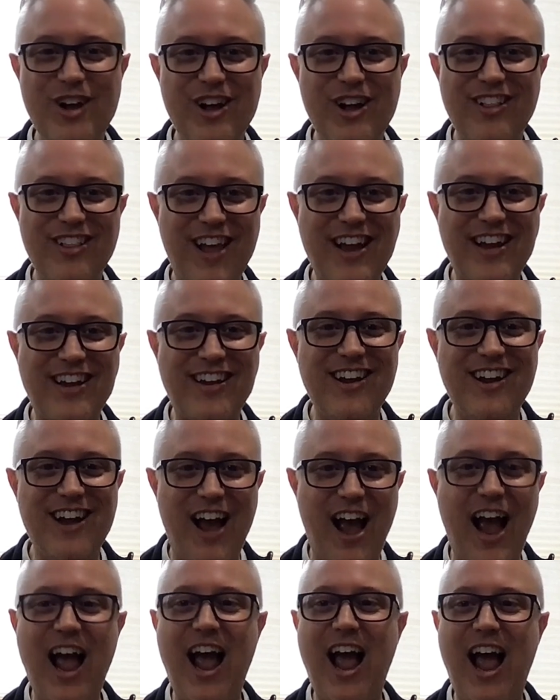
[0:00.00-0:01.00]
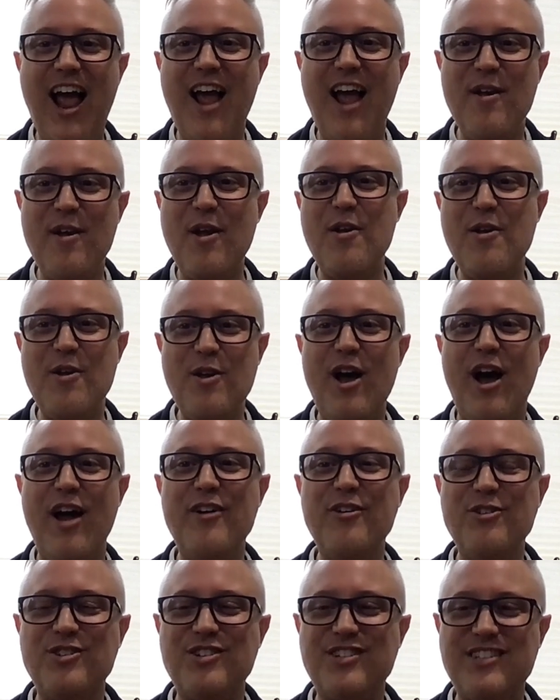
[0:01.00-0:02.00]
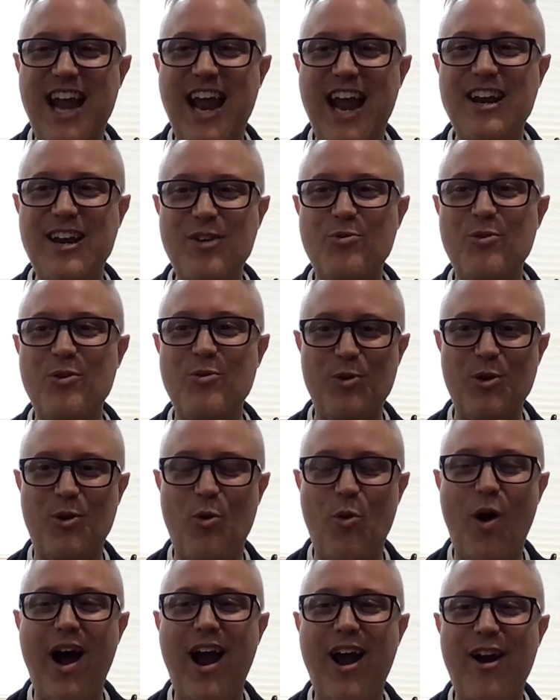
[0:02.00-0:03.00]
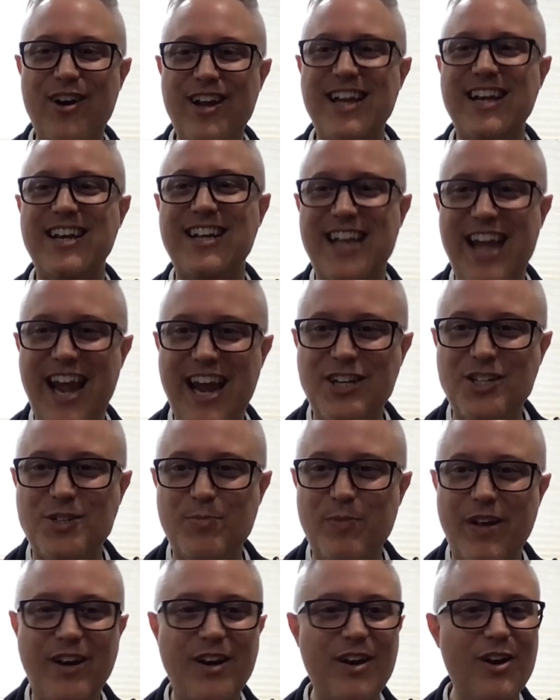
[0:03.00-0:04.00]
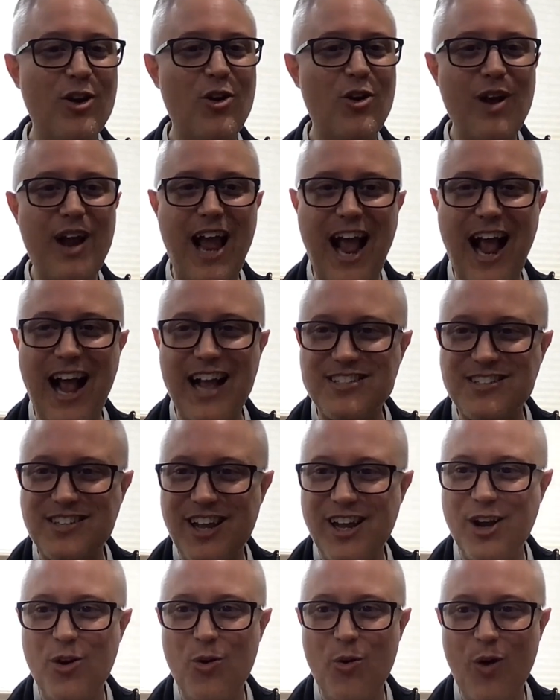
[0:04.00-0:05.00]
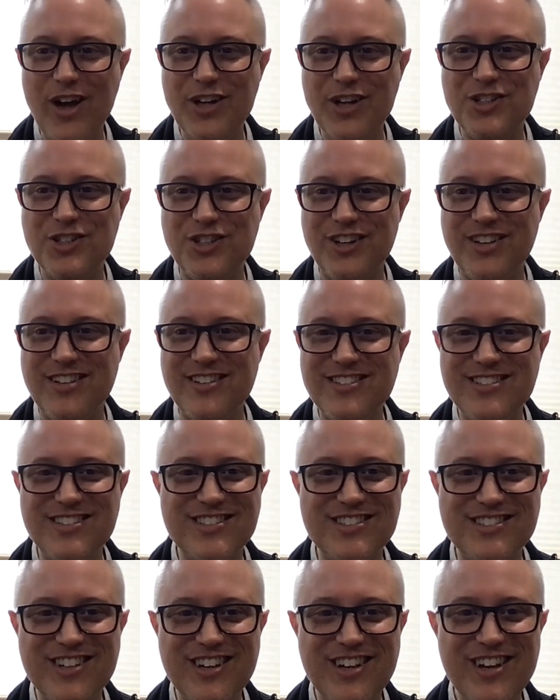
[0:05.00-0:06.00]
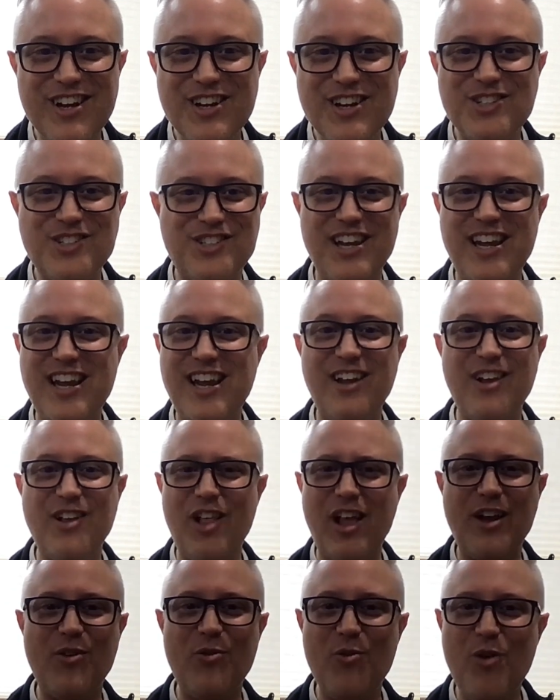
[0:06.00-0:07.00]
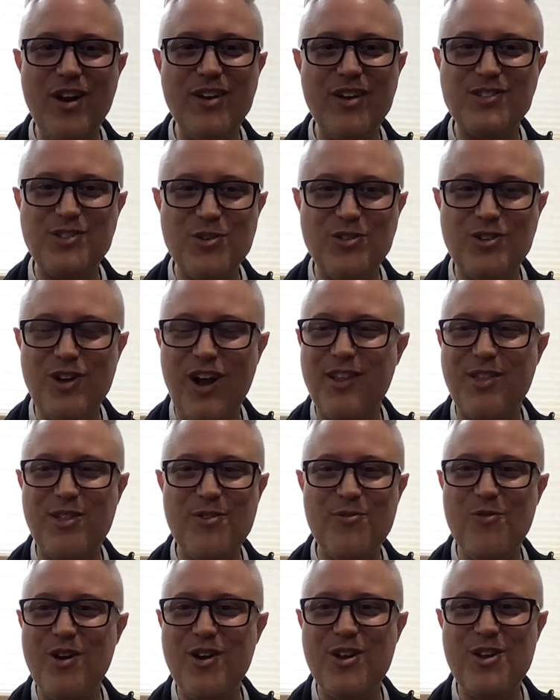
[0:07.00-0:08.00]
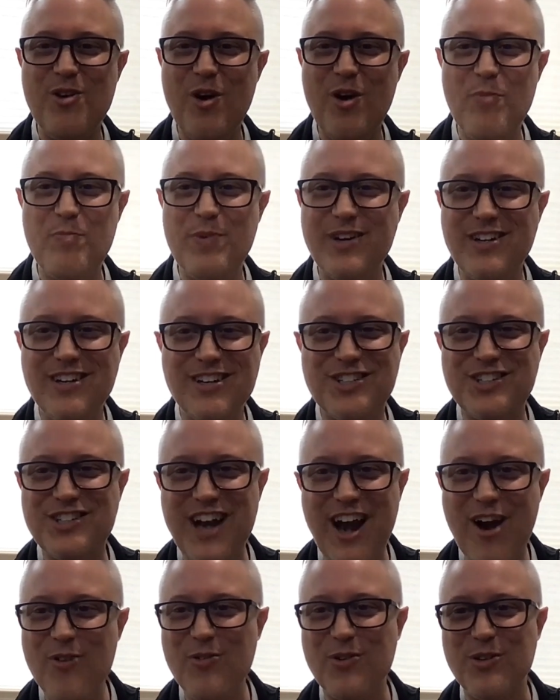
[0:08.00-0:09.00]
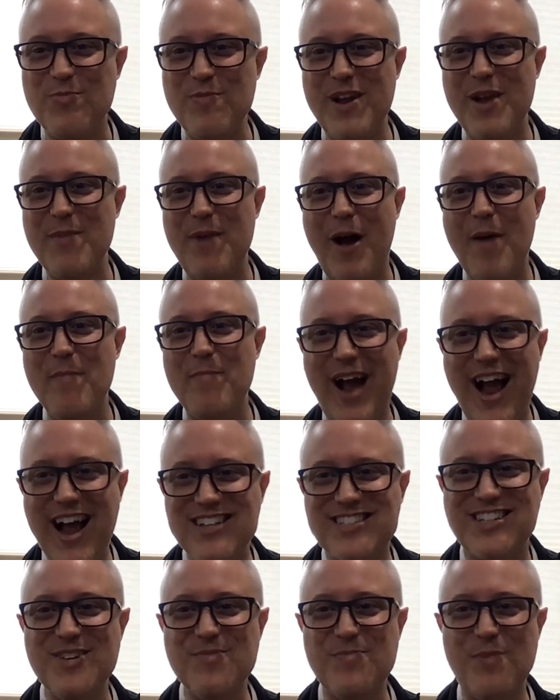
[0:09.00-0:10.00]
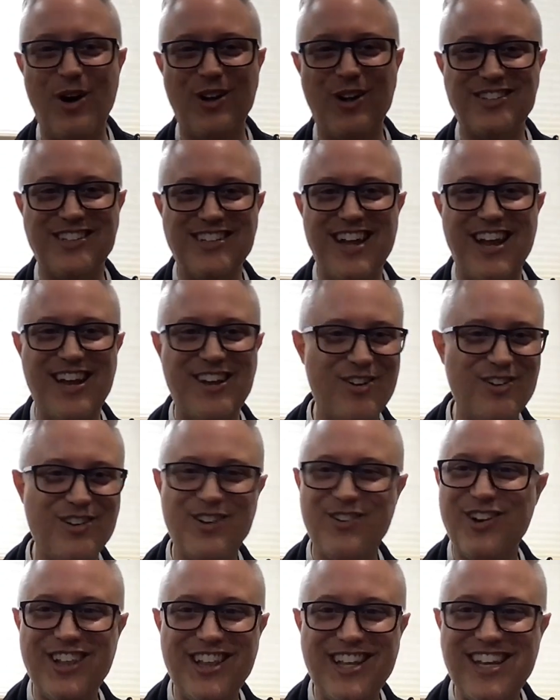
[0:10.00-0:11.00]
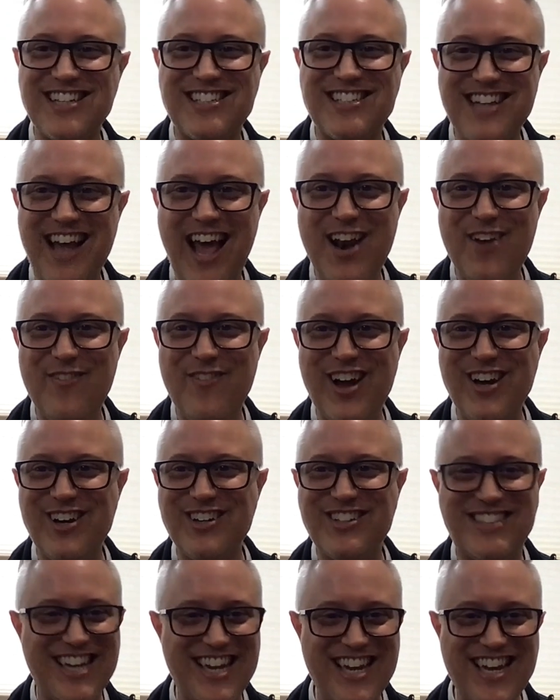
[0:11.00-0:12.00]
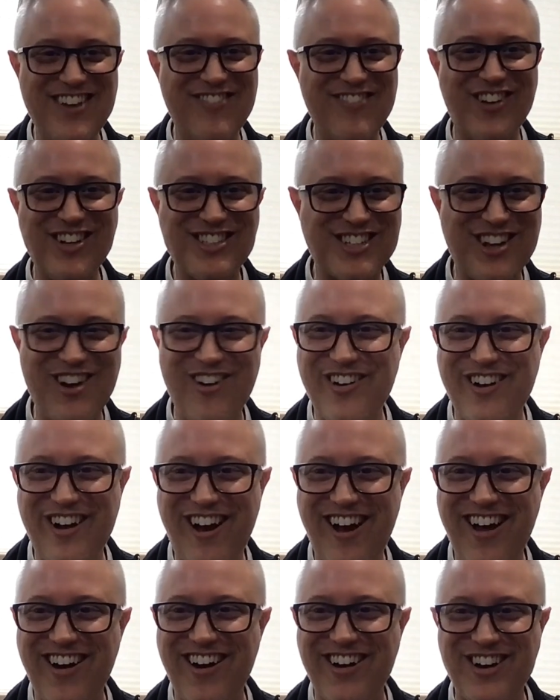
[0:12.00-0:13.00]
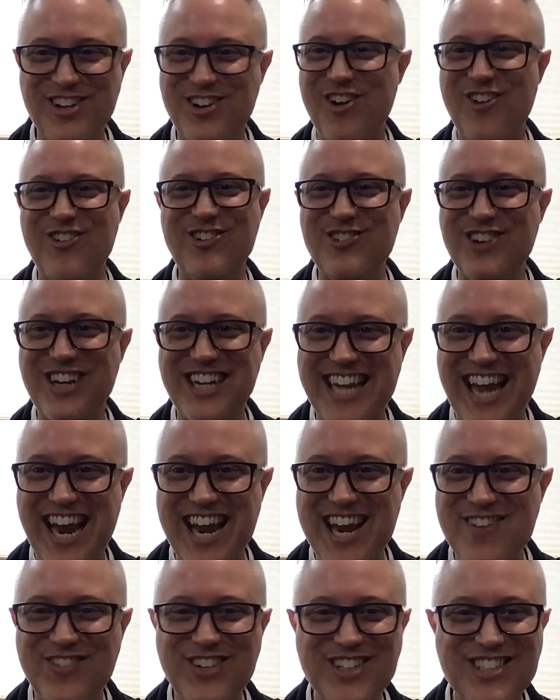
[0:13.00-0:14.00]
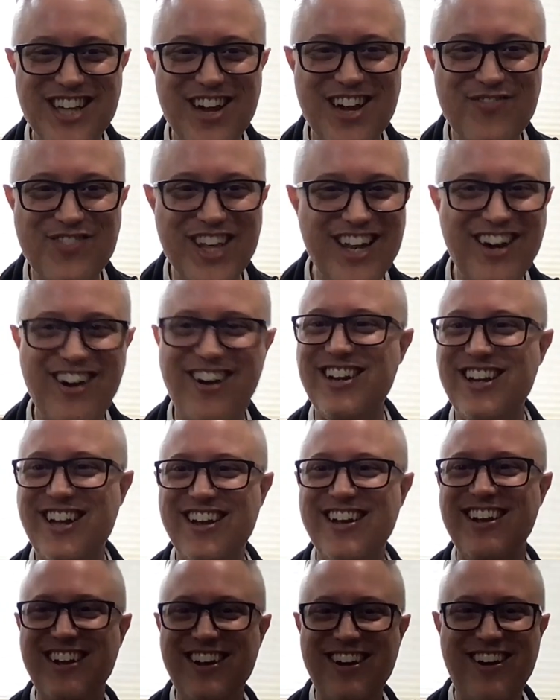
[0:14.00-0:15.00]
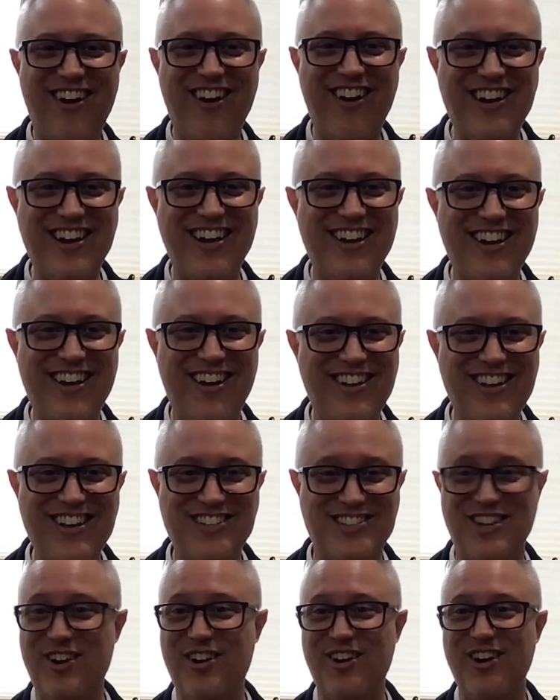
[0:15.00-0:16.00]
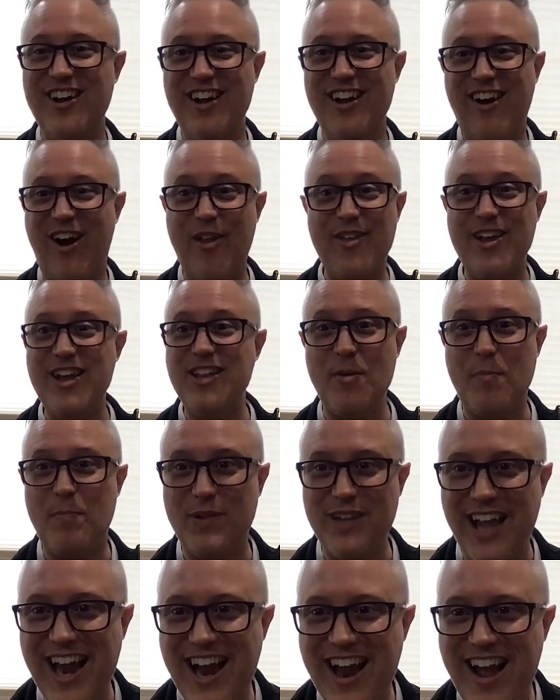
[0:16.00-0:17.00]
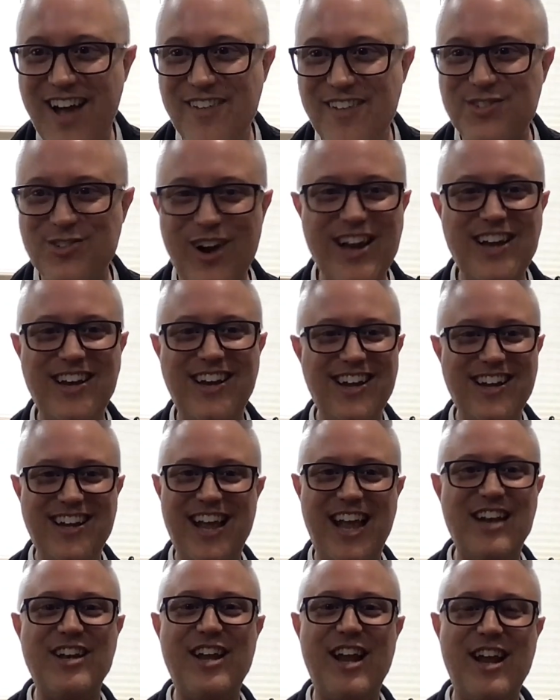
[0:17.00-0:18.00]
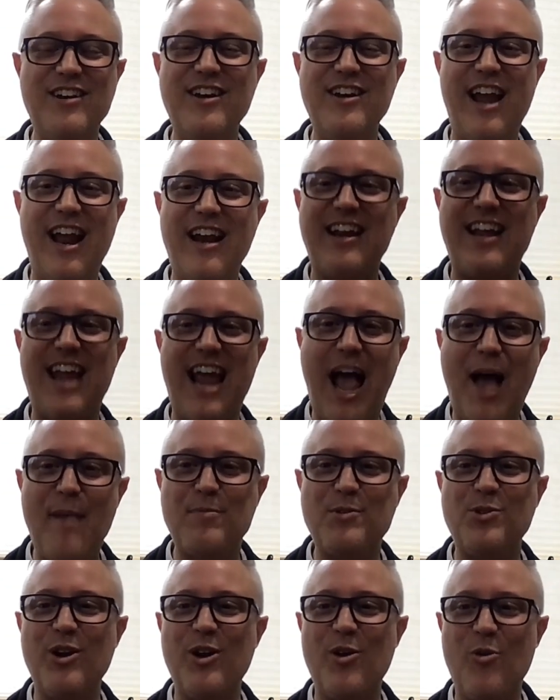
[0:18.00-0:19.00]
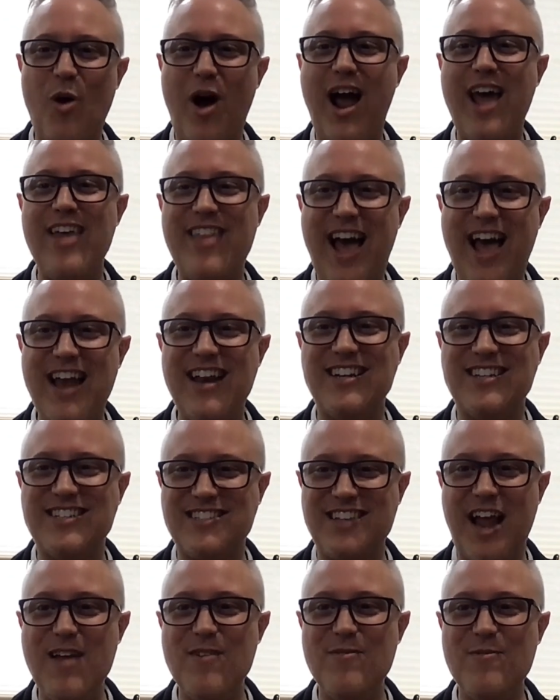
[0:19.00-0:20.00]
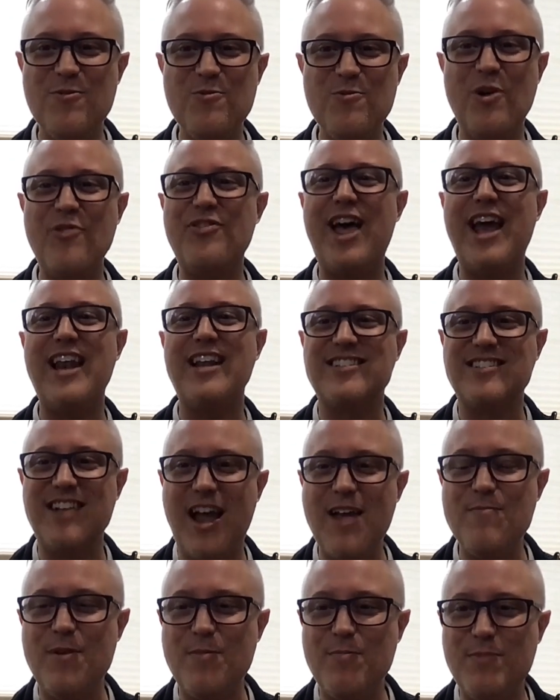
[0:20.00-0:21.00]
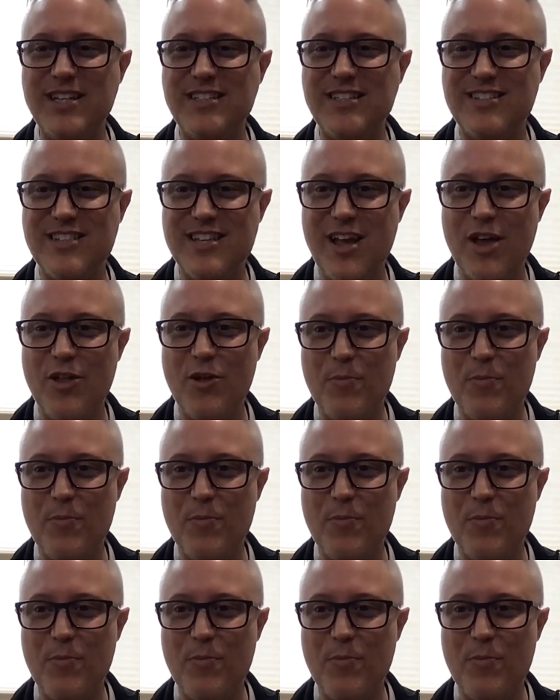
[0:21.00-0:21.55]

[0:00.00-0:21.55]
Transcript: Like I understanding would require engagement, asking questions, seeing like what so jonathan what are you hoping to share with me about basketball today you're really excited about your team what's going on are you going to a game or something are you are you are, is there are they in the playoffs right and and and capturing why that excite what that excitement means to the other